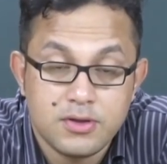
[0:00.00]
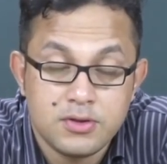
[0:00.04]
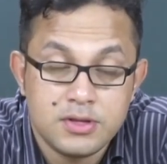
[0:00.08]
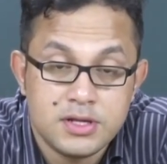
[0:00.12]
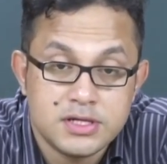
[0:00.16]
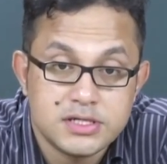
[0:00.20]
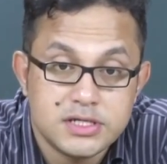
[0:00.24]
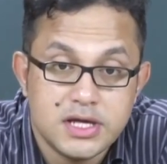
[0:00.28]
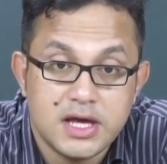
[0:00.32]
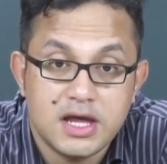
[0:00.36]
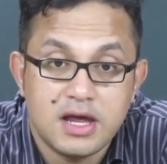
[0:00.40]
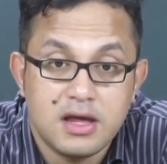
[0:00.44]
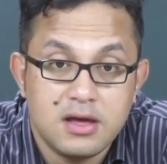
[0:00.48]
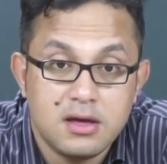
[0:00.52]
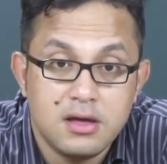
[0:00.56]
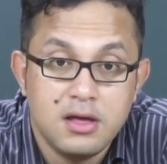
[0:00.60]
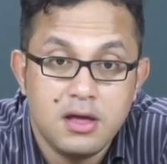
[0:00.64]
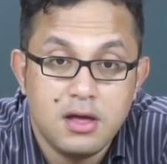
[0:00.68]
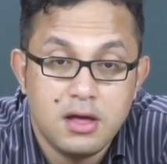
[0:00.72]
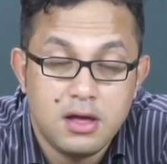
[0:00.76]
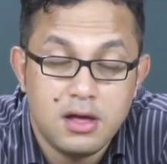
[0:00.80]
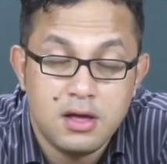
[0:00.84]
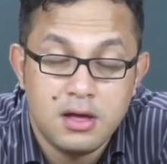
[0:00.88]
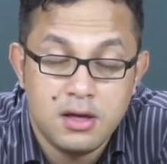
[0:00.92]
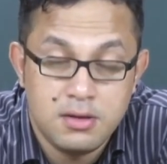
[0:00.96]
So the entire
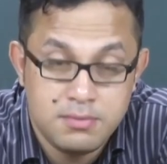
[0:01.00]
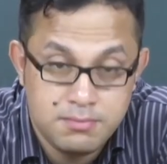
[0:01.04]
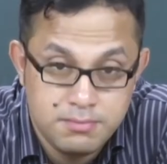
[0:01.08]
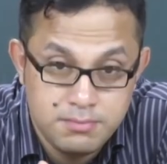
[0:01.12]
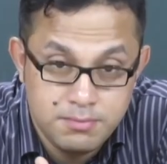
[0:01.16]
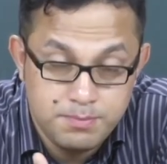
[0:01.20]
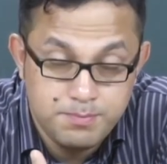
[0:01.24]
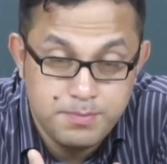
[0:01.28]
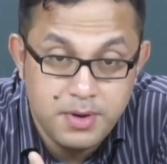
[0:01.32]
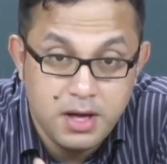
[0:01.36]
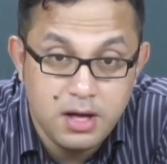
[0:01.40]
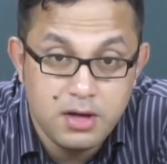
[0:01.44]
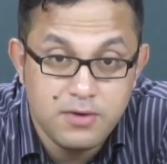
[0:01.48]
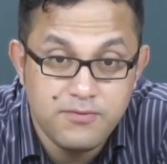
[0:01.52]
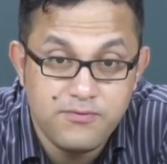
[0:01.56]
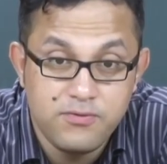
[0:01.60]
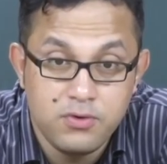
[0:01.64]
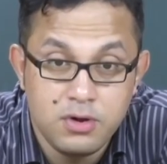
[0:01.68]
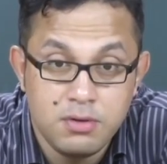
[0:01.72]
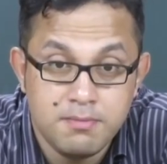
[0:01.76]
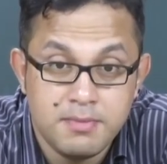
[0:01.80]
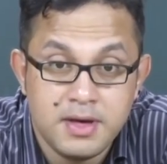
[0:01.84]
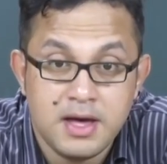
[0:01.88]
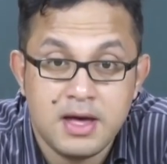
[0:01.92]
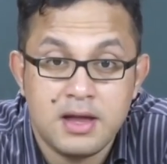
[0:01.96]
uh,
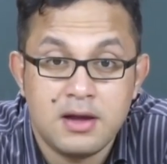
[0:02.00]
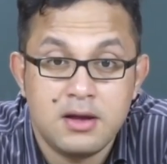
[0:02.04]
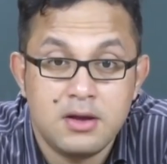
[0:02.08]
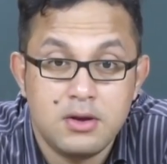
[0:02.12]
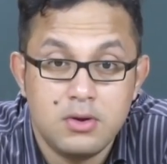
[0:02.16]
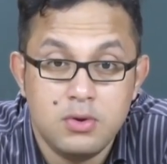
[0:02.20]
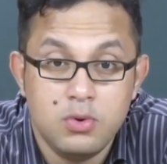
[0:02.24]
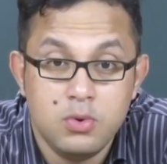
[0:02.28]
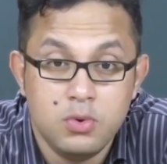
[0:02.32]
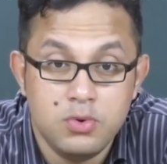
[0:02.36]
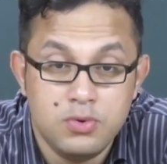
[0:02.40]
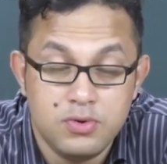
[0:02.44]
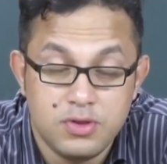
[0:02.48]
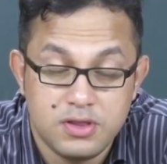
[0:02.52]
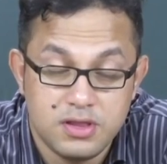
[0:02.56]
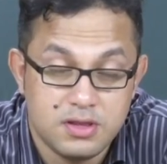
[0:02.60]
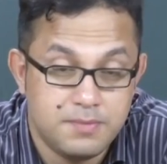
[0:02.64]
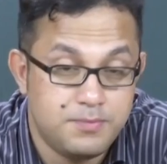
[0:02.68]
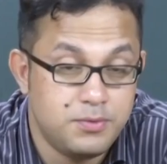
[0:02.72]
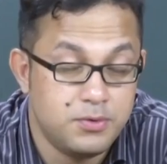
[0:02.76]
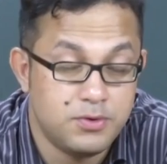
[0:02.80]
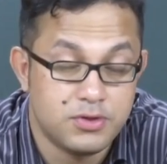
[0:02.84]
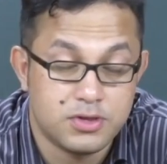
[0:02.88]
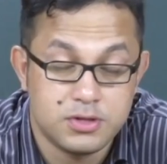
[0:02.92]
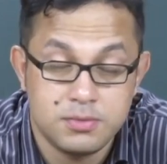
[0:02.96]
powerful man who's
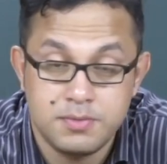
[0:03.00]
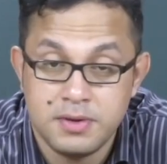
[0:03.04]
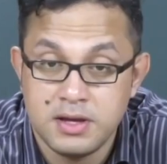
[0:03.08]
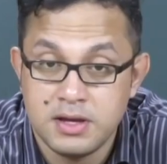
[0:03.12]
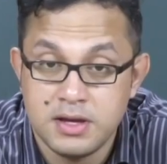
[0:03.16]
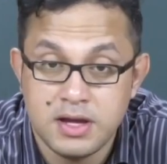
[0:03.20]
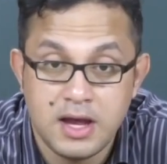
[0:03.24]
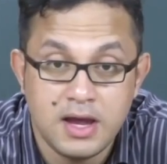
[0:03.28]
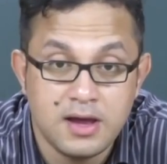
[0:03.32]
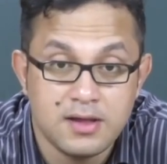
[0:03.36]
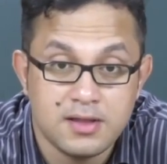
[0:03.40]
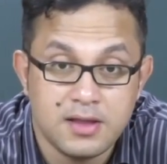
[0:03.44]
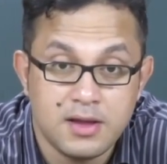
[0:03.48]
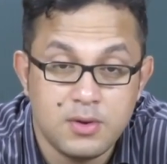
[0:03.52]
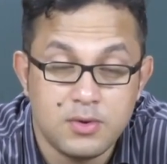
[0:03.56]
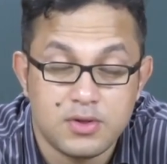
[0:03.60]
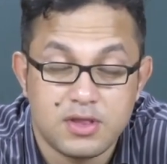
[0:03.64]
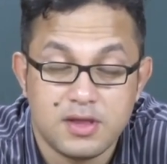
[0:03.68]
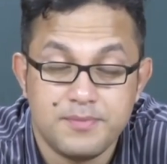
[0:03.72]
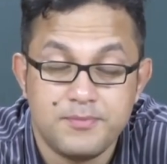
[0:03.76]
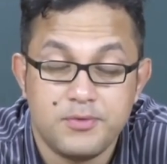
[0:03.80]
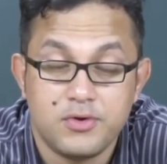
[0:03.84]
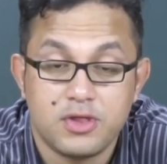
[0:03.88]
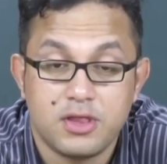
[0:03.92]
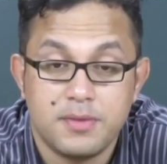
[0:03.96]
supposed to be gazing,
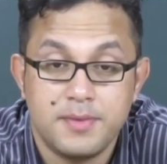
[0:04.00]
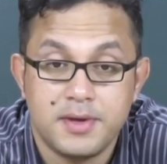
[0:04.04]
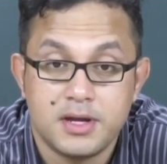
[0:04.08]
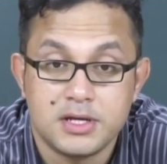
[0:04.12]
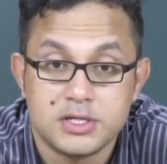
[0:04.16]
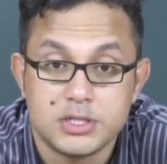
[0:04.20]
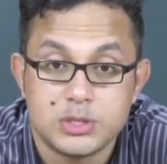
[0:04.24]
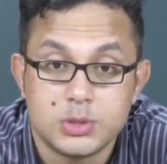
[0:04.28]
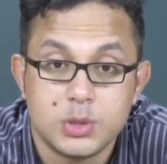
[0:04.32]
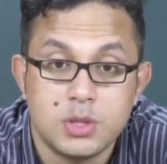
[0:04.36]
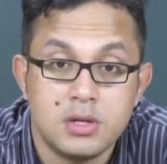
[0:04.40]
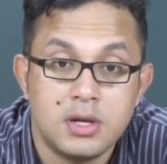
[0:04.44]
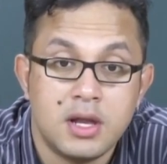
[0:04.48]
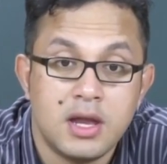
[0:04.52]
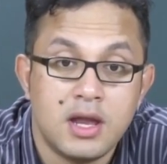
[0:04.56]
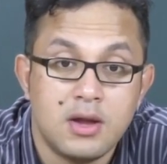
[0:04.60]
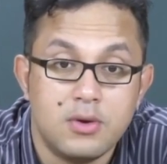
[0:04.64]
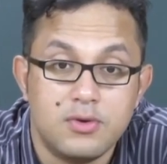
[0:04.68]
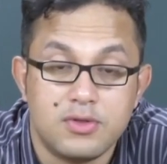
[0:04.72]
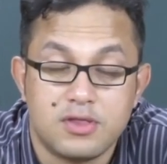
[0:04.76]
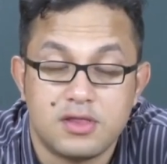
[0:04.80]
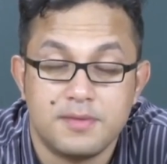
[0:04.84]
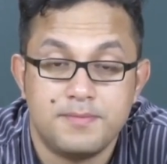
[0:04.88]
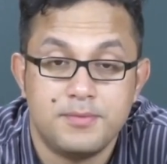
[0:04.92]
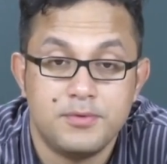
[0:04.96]
who's supposed to be controlling,
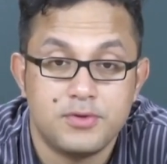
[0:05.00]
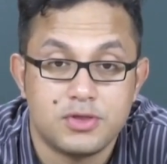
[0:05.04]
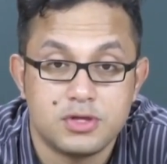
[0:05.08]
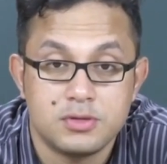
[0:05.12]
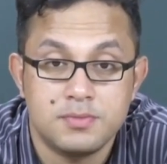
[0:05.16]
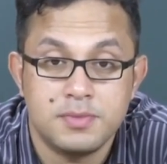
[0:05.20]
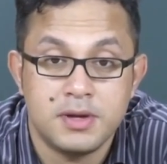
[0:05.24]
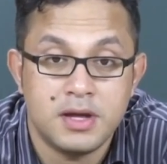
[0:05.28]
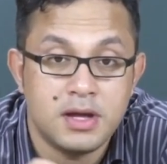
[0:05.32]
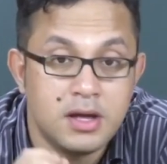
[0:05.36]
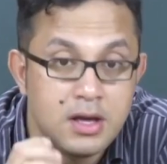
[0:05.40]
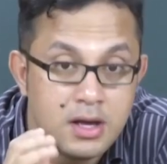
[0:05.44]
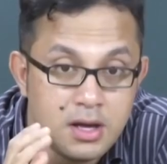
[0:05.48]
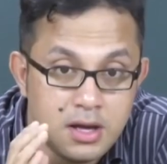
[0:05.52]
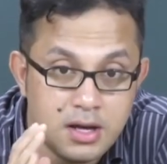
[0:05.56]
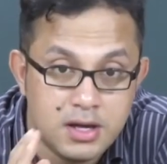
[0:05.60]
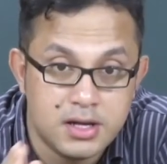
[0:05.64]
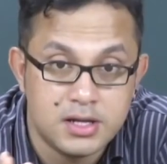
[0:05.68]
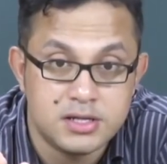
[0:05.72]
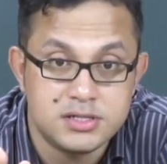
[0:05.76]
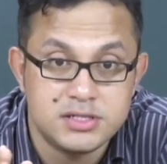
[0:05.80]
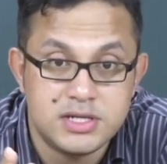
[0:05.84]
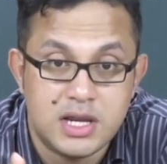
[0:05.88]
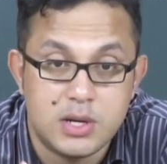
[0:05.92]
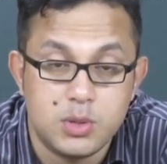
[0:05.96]
who's supposed to be
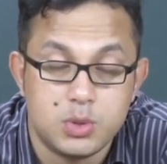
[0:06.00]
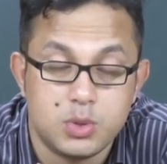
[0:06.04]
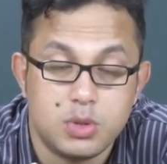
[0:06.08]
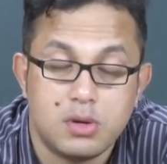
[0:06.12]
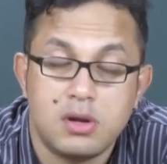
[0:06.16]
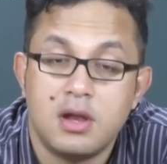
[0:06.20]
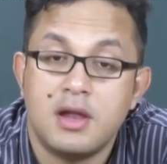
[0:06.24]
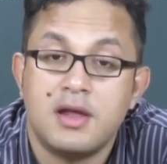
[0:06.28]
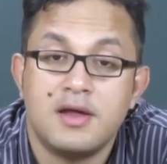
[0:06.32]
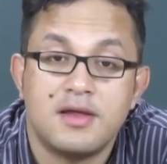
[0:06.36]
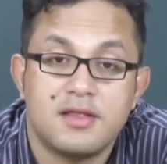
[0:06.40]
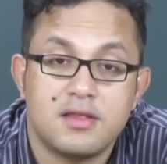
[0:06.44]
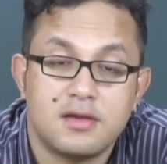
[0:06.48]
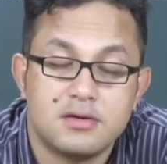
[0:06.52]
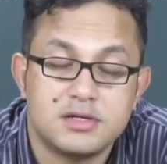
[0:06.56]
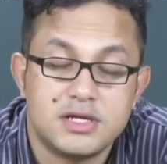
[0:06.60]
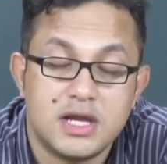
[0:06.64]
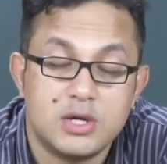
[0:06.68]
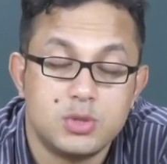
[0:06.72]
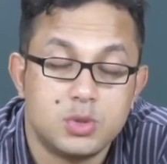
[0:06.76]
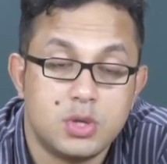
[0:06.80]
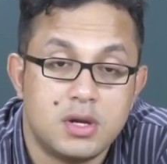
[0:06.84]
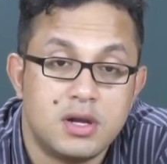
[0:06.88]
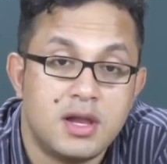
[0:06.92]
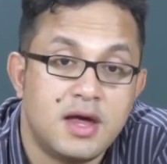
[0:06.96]
uh,
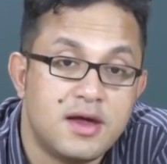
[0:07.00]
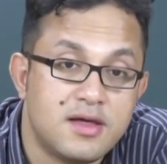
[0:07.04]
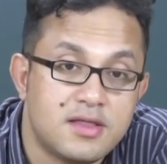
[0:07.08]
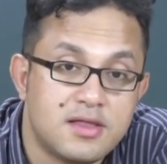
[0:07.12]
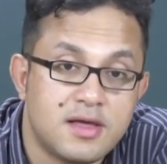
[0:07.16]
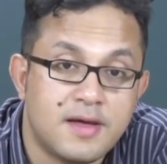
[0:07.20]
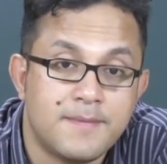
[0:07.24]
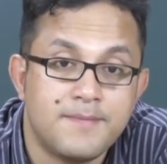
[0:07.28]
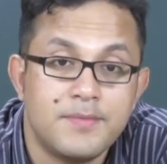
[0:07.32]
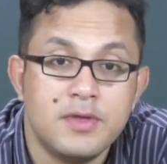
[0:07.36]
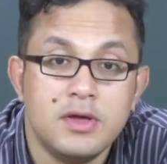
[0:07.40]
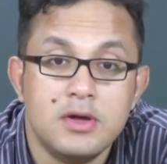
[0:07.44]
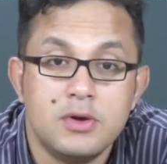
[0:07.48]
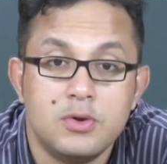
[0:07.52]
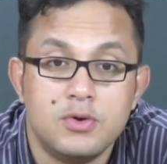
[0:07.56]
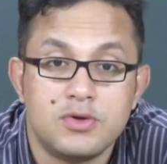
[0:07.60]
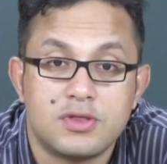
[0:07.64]
territorializing,